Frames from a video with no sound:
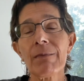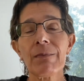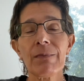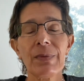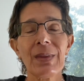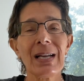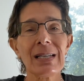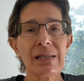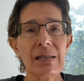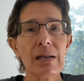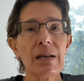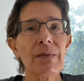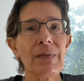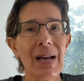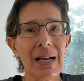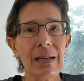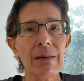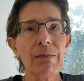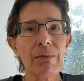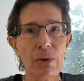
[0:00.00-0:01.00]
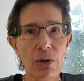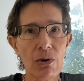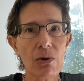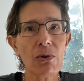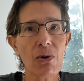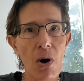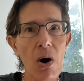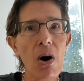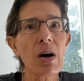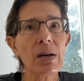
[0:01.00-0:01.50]
that can
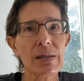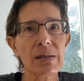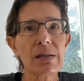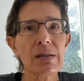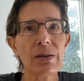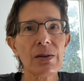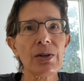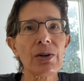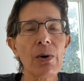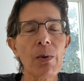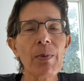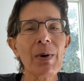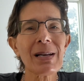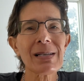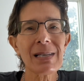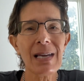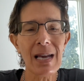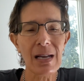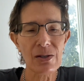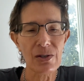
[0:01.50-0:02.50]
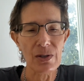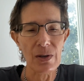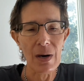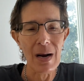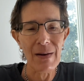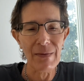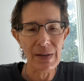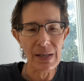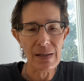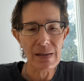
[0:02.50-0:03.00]
cause breast cancer,
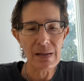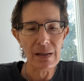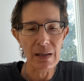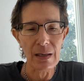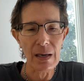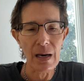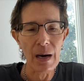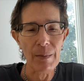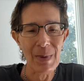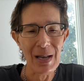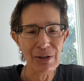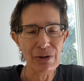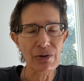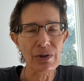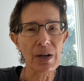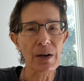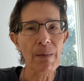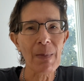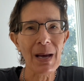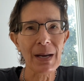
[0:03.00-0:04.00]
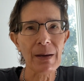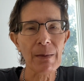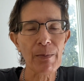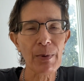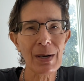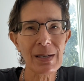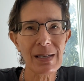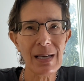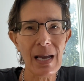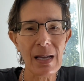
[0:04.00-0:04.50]
obviously estrogen dependent
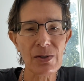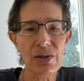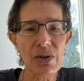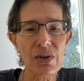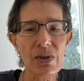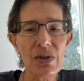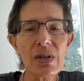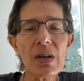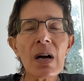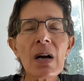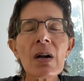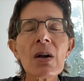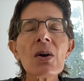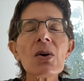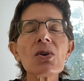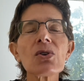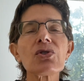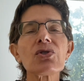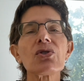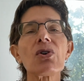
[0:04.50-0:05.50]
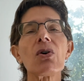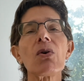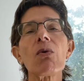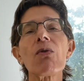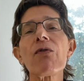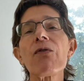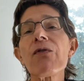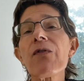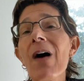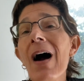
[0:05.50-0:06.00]
breast cancers. So
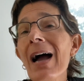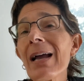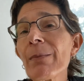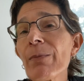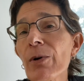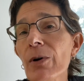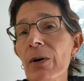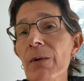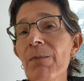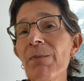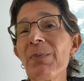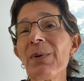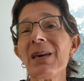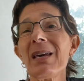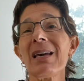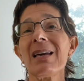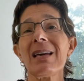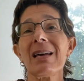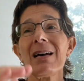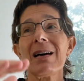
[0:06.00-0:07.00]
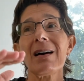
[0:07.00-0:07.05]
fiber being